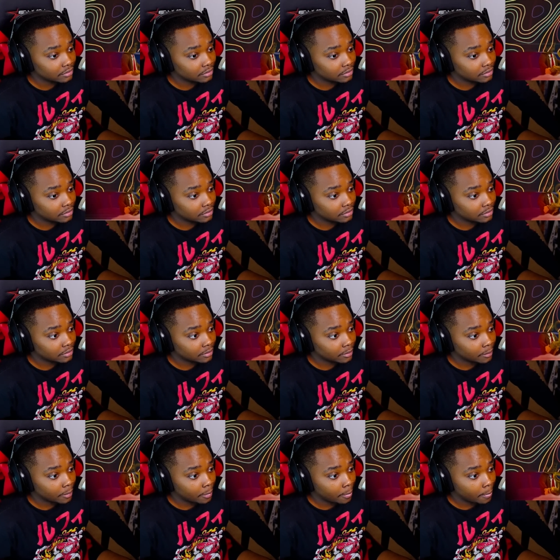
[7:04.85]
We have to
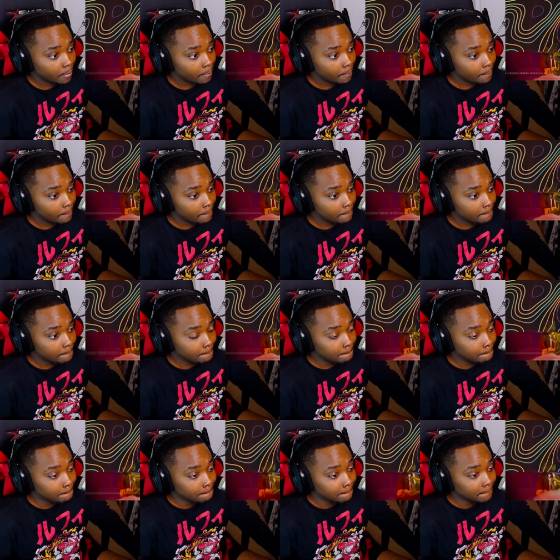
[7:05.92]
protect them with our lives.
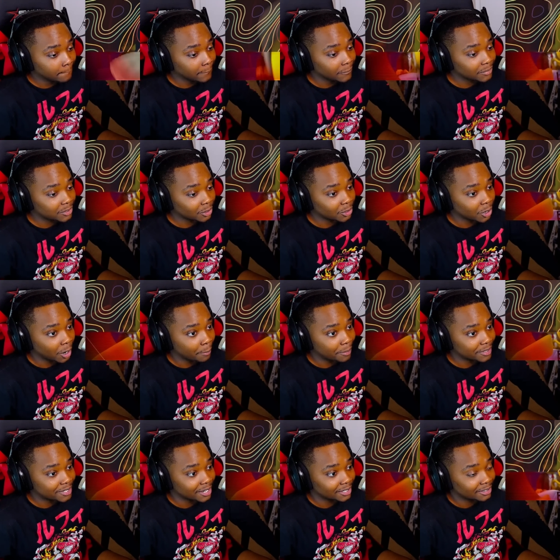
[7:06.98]
So you gotta
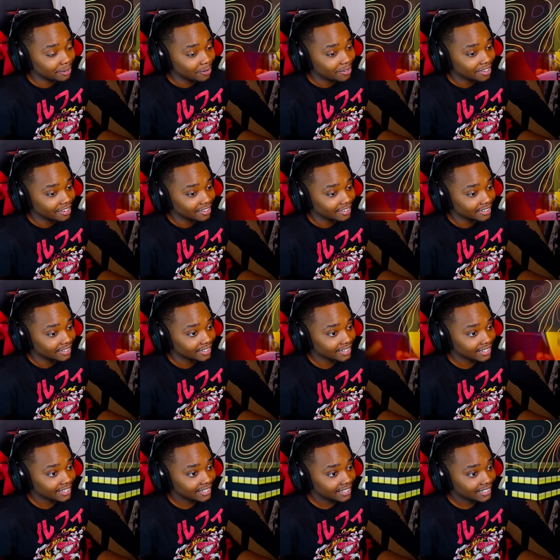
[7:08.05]
protect. Okay.
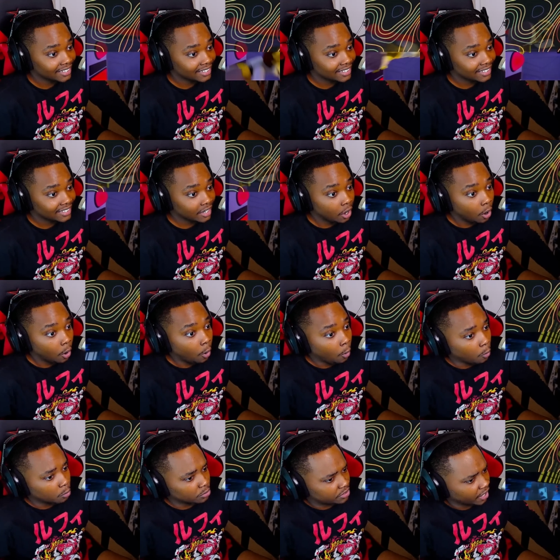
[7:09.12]

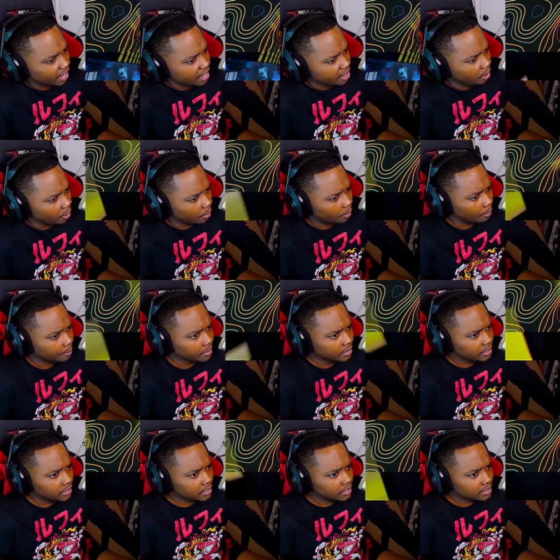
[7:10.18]
Oh damn!
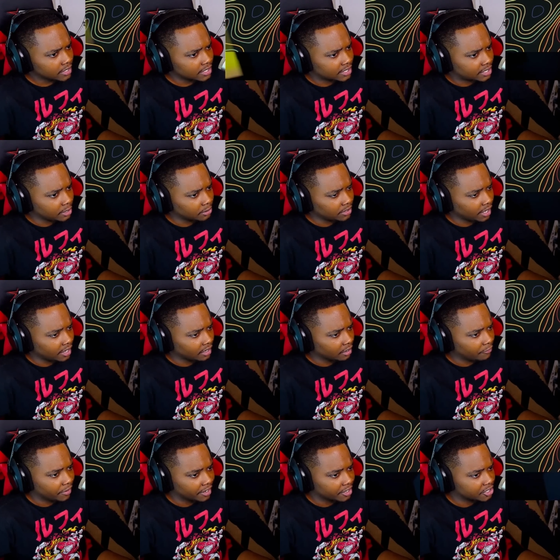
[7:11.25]
Just killed that
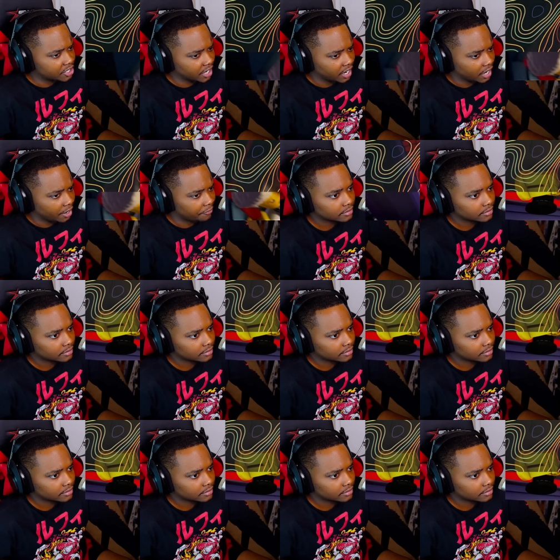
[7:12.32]
elevator shaft.